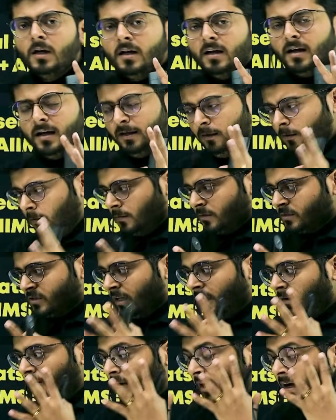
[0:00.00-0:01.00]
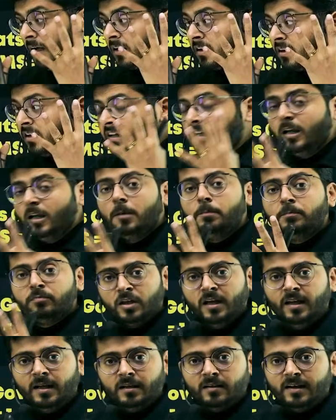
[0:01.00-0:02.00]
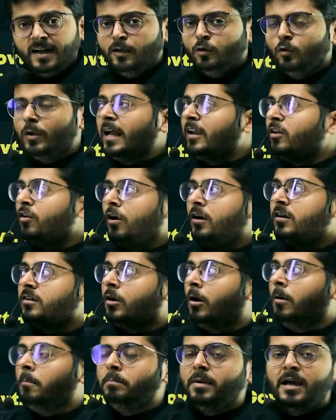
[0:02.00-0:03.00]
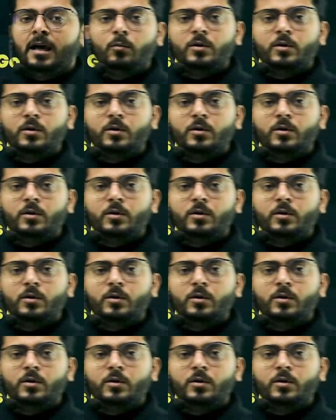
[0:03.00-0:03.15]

uh, you know serve a real thing right you cannot compare